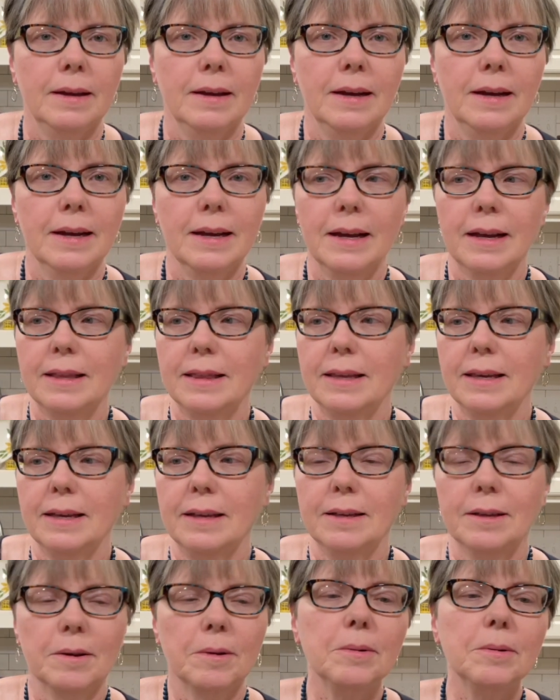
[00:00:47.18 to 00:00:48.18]
I got
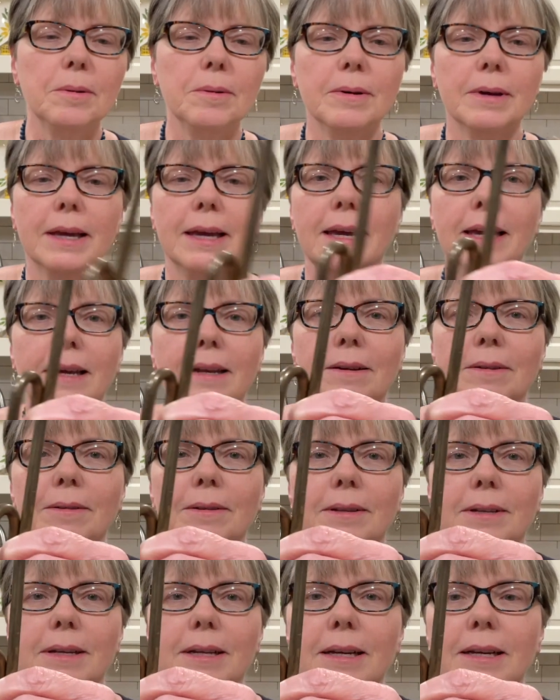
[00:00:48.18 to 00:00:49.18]
these cool
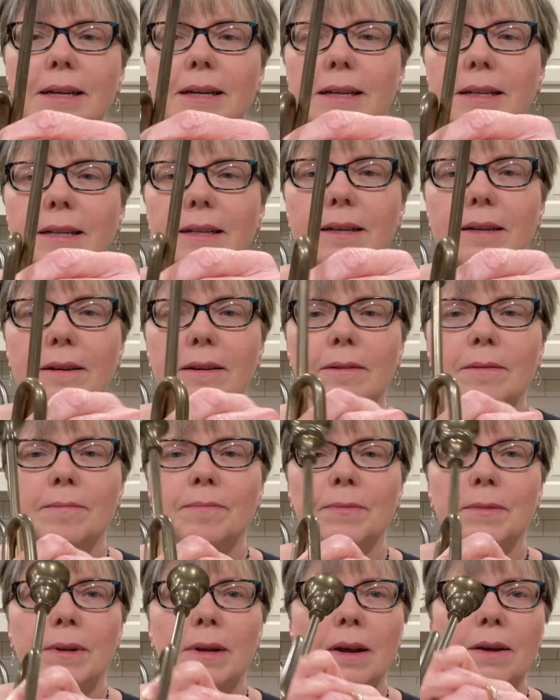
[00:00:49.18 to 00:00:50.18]
candlesticks.
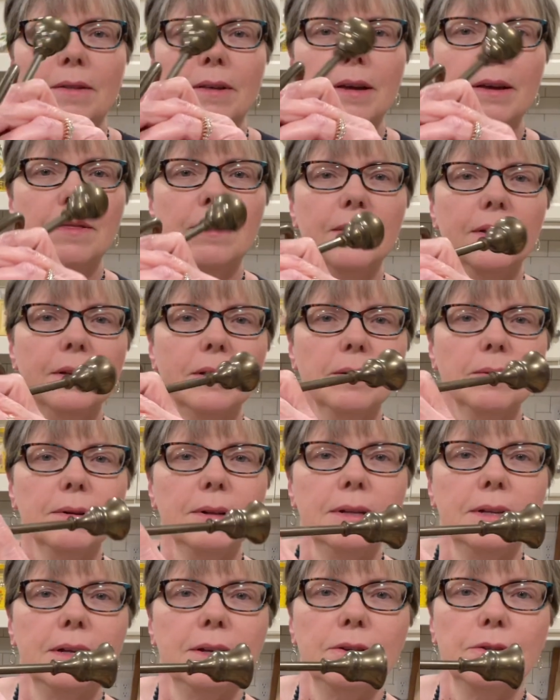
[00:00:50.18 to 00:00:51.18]
I think this
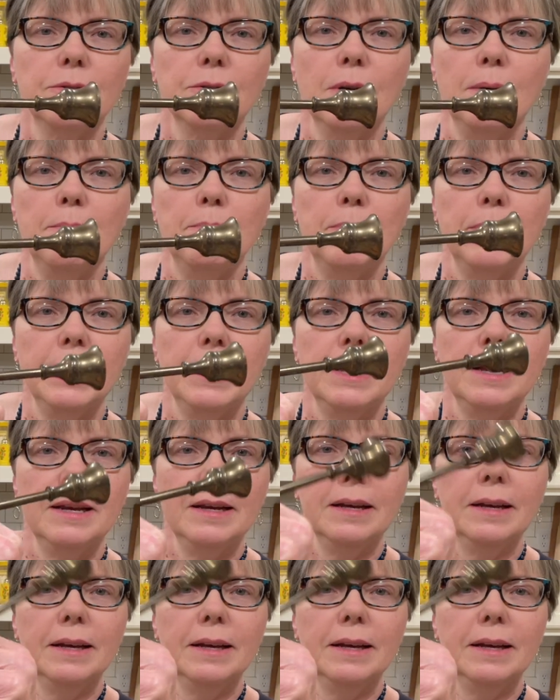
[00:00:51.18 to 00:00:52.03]
one's a trumpet